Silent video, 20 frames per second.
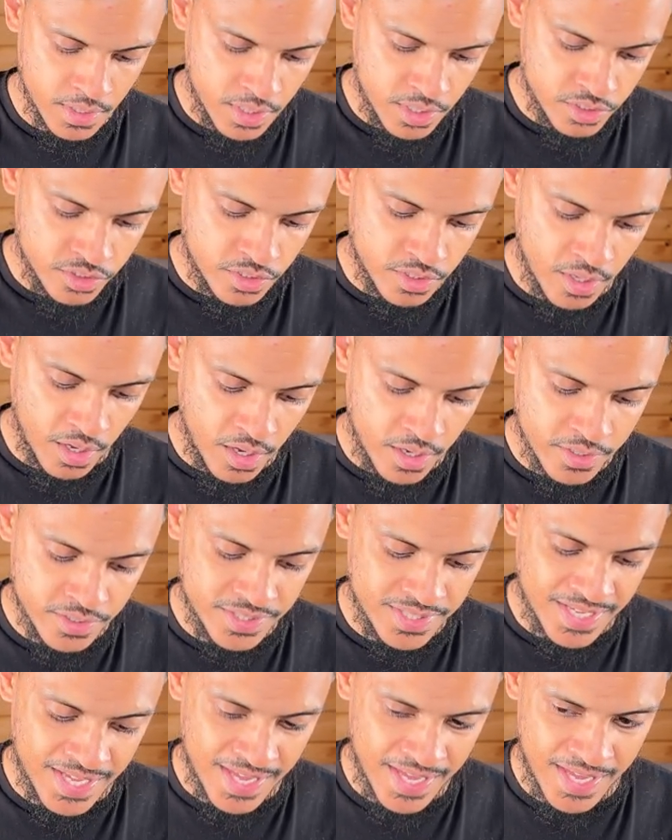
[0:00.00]
So the
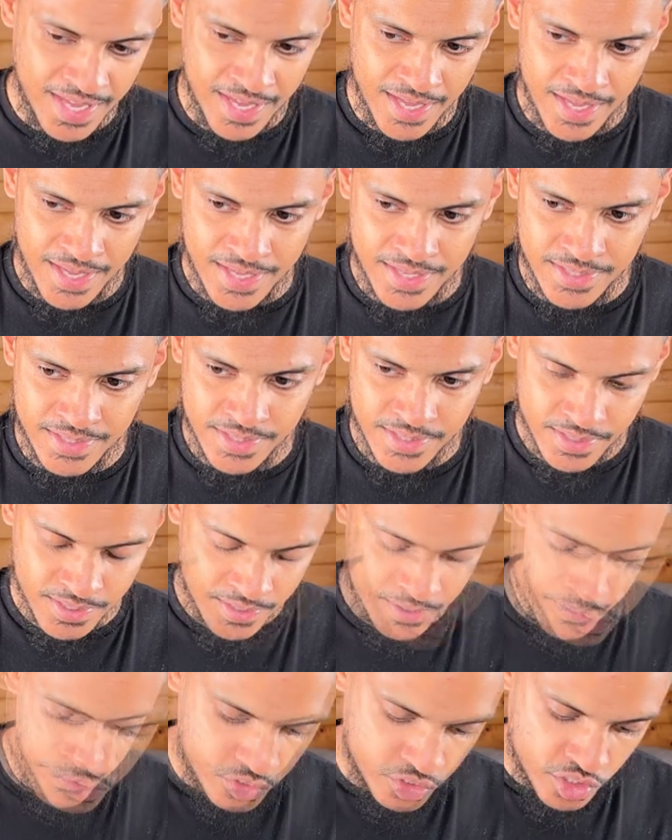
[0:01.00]
answer here is
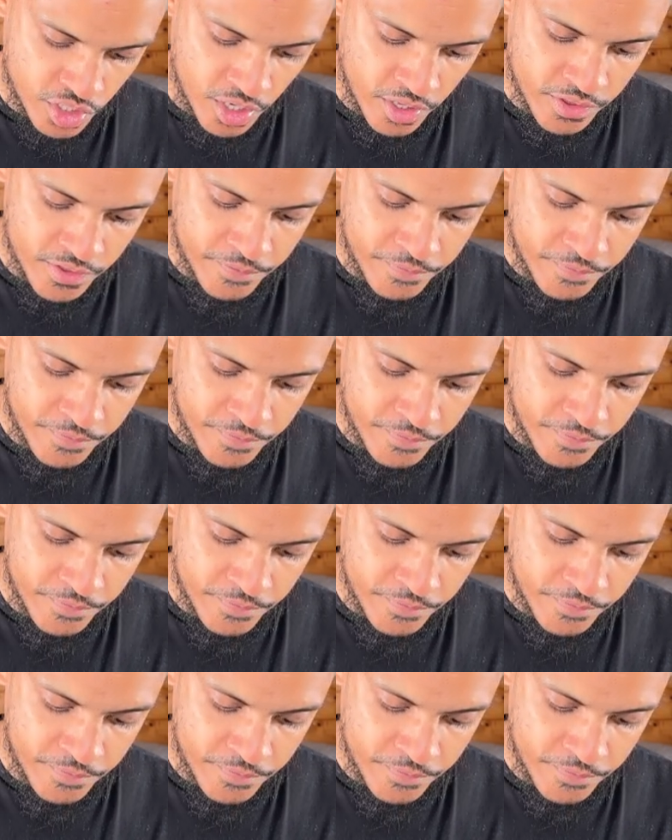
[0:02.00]
turn